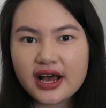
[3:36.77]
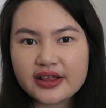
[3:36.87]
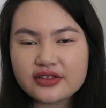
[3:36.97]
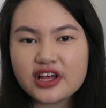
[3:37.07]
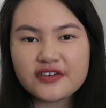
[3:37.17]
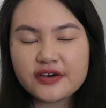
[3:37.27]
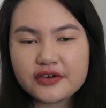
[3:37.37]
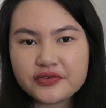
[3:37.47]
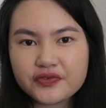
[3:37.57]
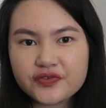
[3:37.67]
I love
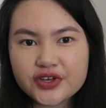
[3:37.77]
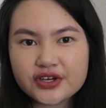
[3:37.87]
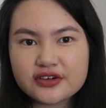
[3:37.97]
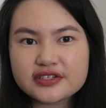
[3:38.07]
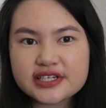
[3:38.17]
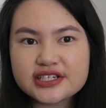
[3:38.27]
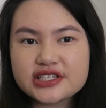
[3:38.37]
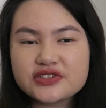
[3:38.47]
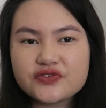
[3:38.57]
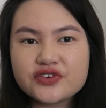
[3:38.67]
how it feels. It
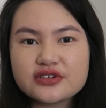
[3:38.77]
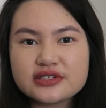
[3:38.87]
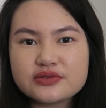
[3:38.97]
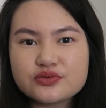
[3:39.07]
just feels